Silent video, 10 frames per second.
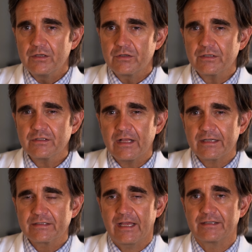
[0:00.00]

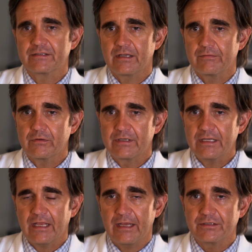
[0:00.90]
Darzalex has several
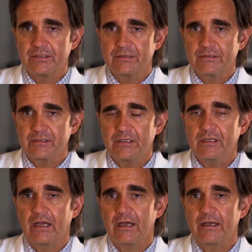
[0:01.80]
indications.
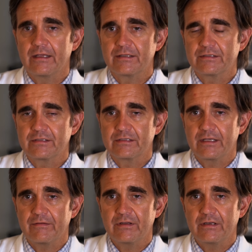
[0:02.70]
Uh, it's
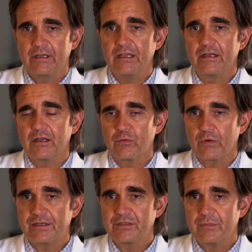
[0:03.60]
given in a
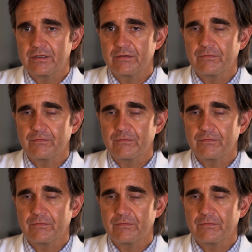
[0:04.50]
regimen